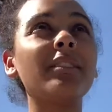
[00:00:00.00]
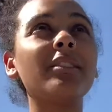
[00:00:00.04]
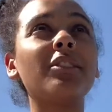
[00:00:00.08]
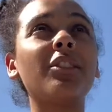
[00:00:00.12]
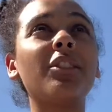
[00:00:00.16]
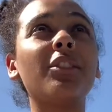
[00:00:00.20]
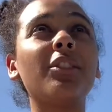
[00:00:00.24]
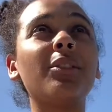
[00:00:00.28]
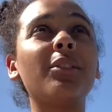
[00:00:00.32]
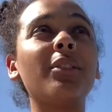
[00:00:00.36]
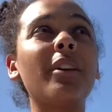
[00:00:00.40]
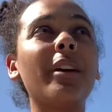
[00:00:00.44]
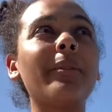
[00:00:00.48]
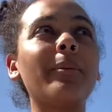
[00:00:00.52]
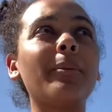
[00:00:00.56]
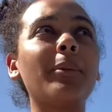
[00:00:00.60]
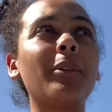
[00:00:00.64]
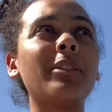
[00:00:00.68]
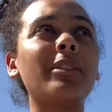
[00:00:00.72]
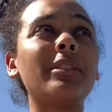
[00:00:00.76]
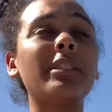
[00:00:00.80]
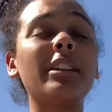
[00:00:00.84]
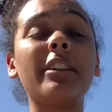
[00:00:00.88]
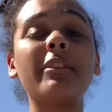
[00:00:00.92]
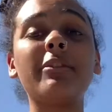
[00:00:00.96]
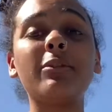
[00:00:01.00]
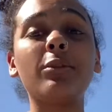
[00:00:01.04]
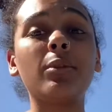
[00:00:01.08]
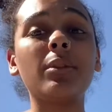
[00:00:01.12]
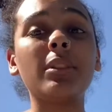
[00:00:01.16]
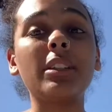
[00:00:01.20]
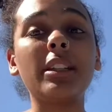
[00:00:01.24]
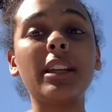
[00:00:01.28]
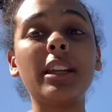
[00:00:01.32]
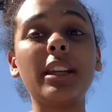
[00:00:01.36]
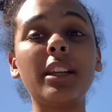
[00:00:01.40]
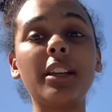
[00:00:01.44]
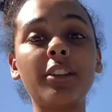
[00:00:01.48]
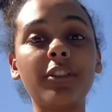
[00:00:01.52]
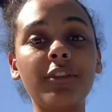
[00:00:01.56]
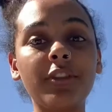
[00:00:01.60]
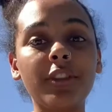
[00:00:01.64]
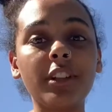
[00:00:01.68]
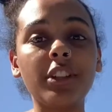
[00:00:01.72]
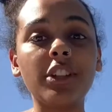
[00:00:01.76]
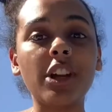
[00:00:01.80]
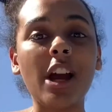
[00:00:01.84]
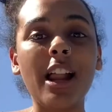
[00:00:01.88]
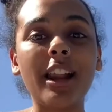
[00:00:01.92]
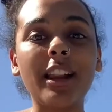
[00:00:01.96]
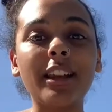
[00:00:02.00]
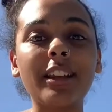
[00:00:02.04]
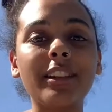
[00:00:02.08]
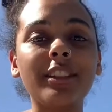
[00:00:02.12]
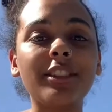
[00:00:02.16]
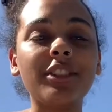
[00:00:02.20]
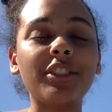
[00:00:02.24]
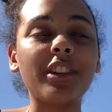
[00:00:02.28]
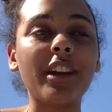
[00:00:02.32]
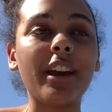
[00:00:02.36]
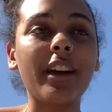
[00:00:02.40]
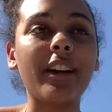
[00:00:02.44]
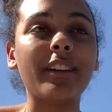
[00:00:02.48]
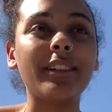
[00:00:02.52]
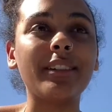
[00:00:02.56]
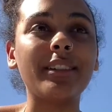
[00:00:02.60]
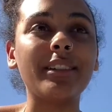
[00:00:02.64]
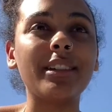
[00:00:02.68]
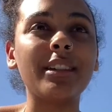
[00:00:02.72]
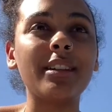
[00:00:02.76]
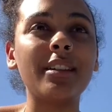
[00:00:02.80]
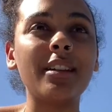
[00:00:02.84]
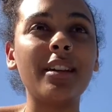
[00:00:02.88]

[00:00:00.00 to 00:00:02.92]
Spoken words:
so I'm on day 14 of the challenge and